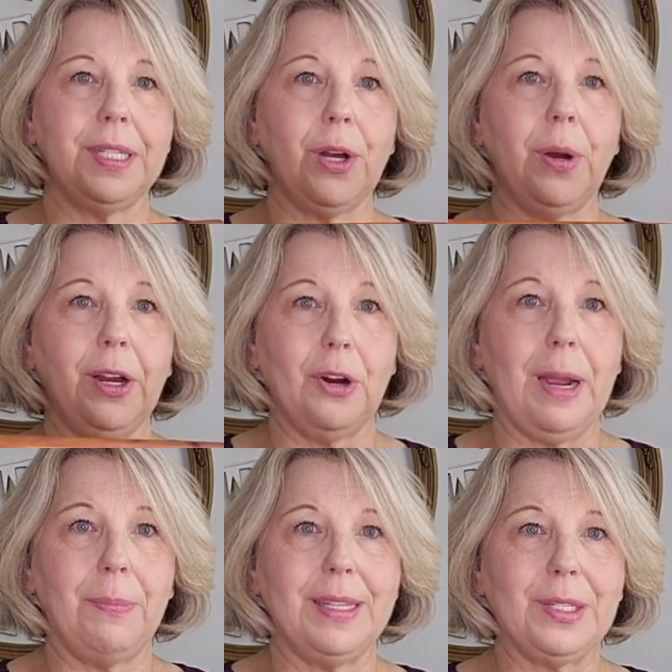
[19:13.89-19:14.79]
So I
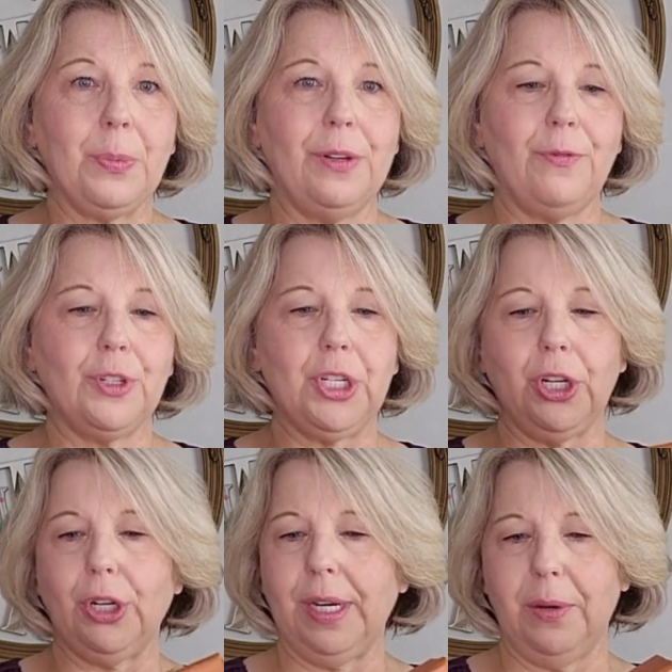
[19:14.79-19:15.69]
grabbed this one for
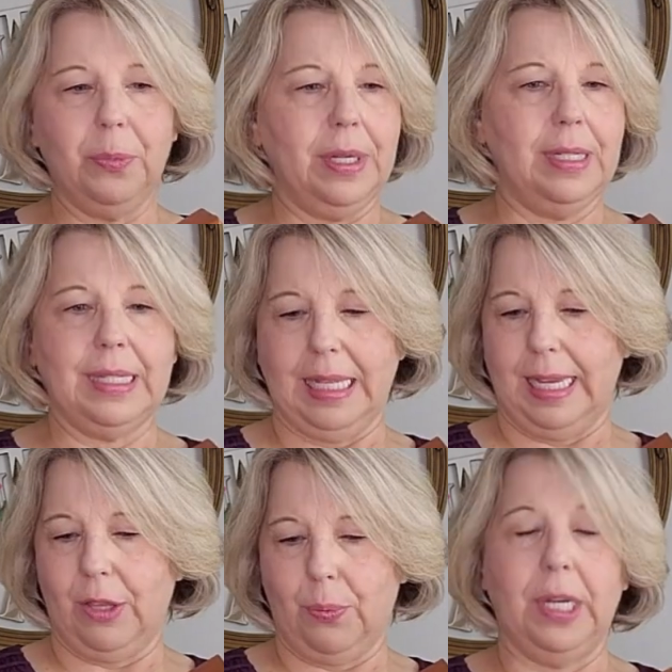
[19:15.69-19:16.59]
sure. It was
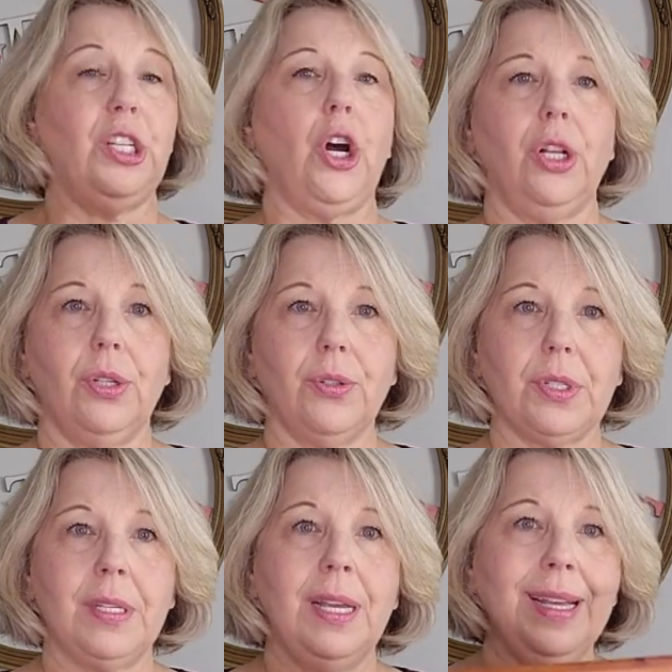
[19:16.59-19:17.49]
like
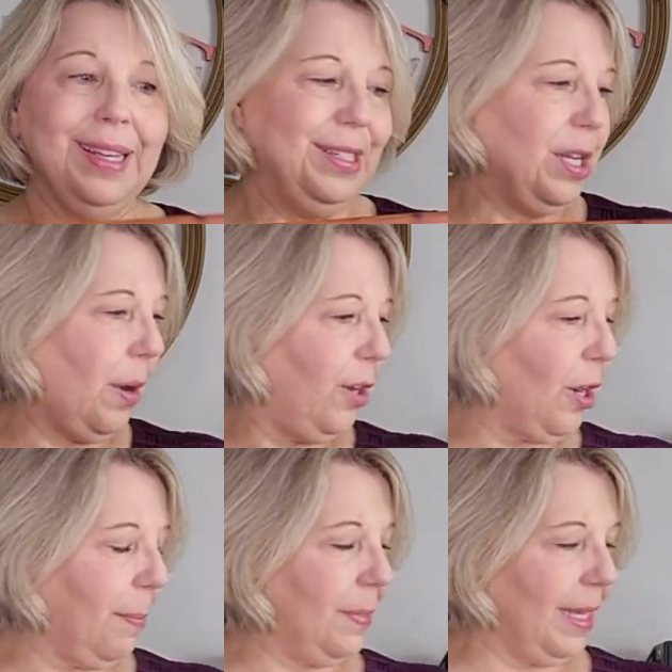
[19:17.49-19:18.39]
$3. So I
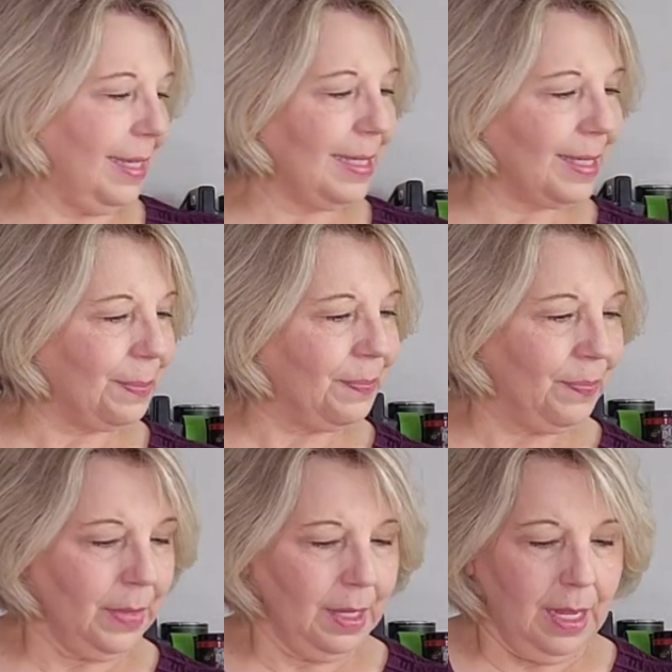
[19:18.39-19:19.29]
grabbed this.
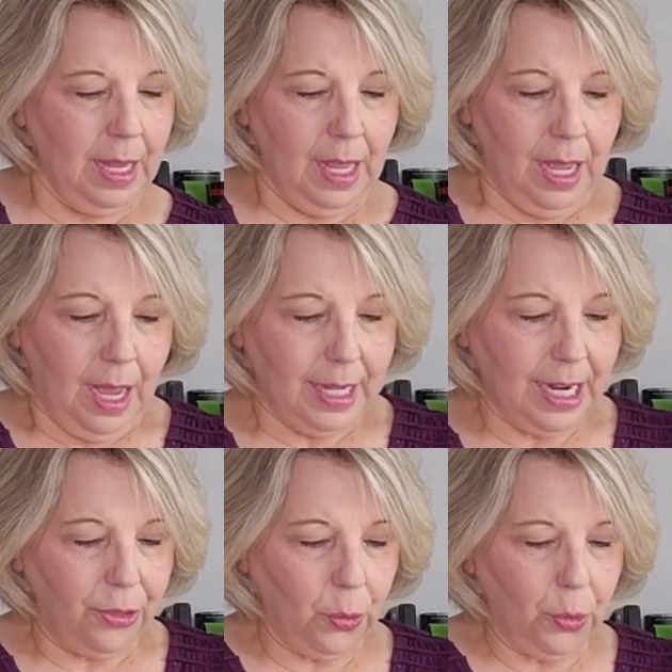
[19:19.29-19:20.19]

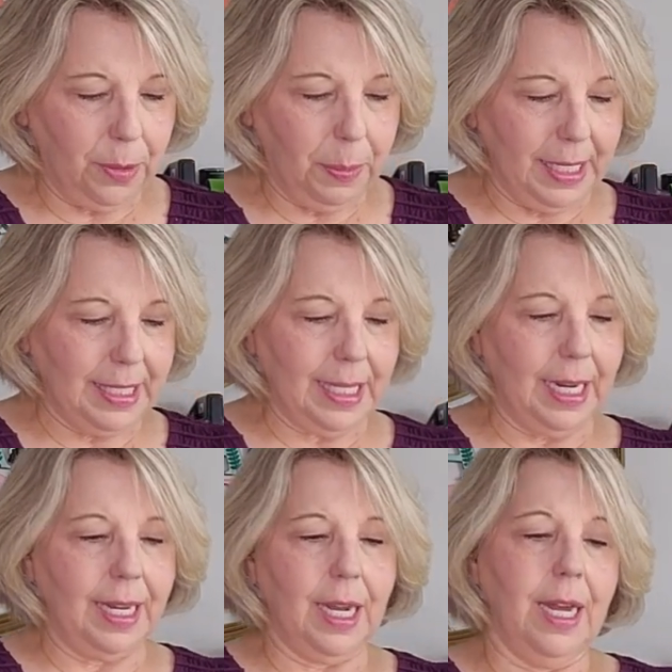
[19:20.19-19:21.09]
Another wood piece that
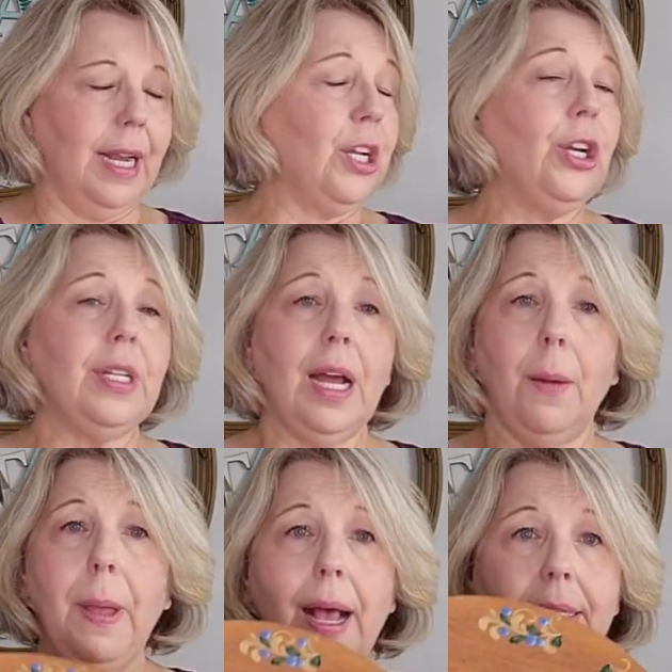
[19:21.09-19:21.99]
I got, I could
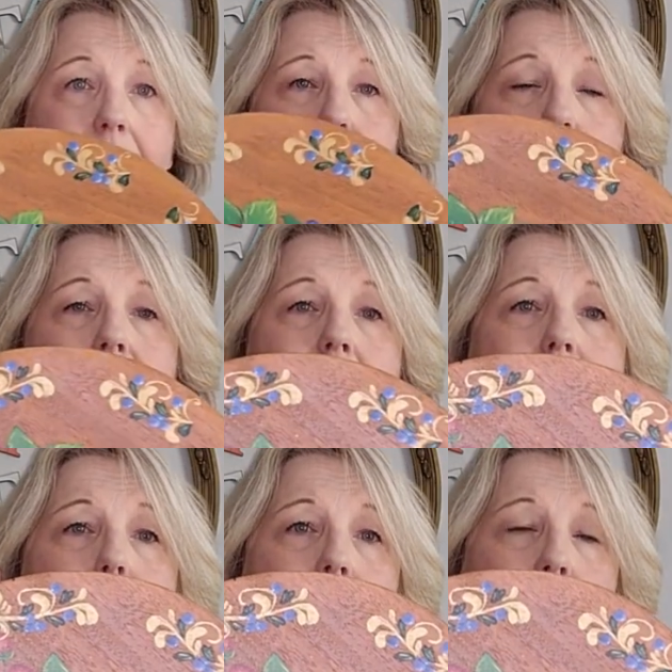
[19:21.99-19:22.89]
not pass up, was
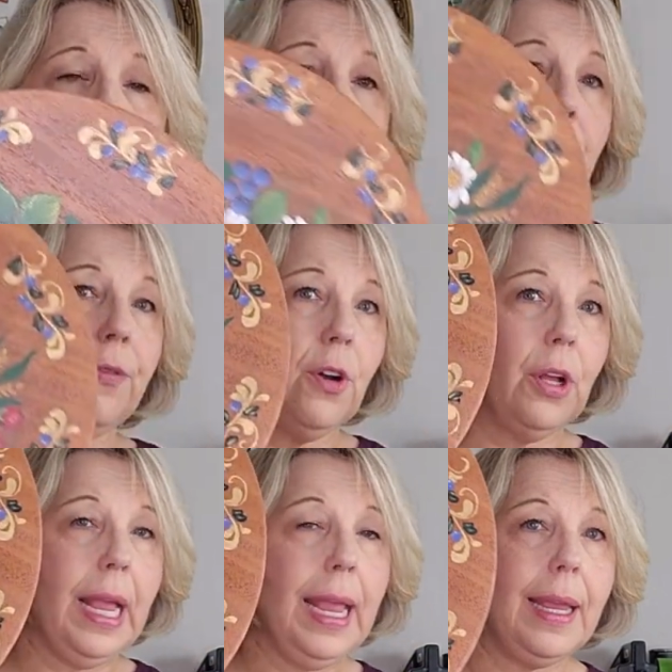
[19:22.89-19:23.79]
this beautiful
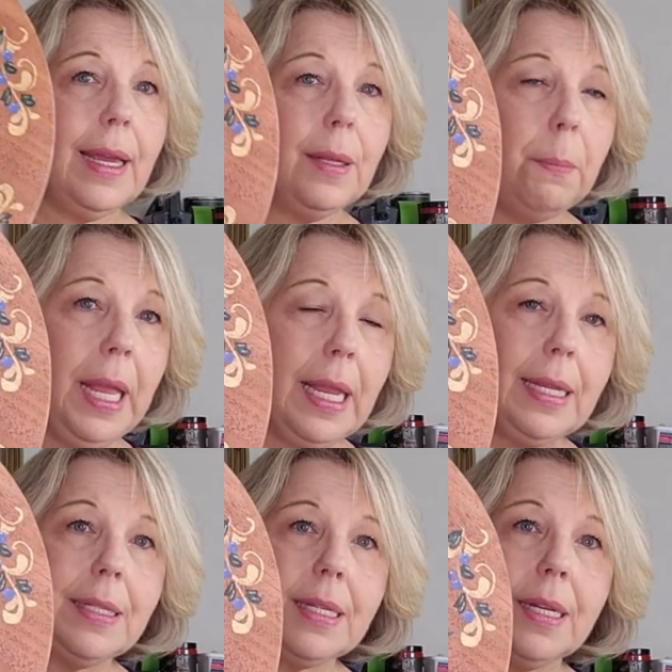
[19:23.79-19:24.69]

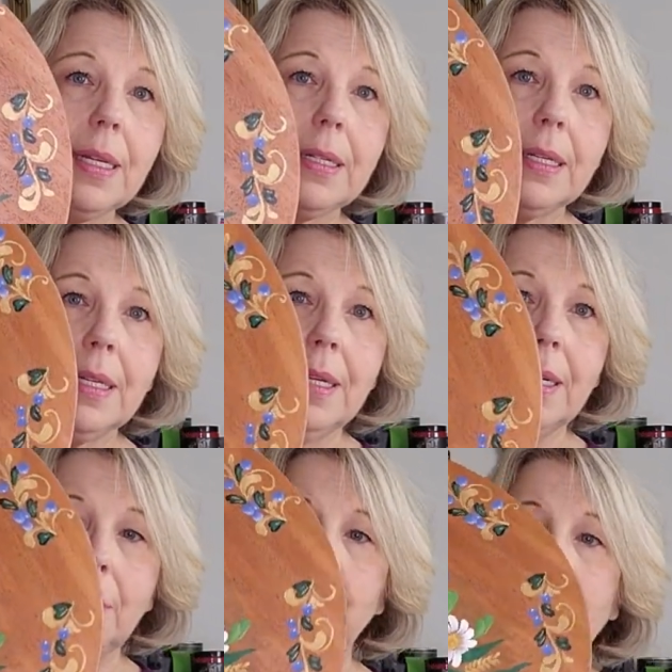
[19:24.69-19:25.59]
hand-painted
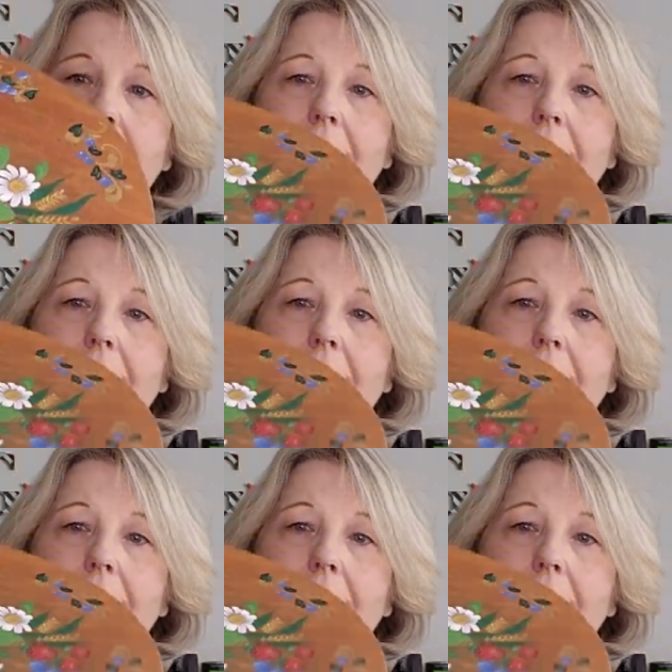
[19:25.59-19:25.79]
plate.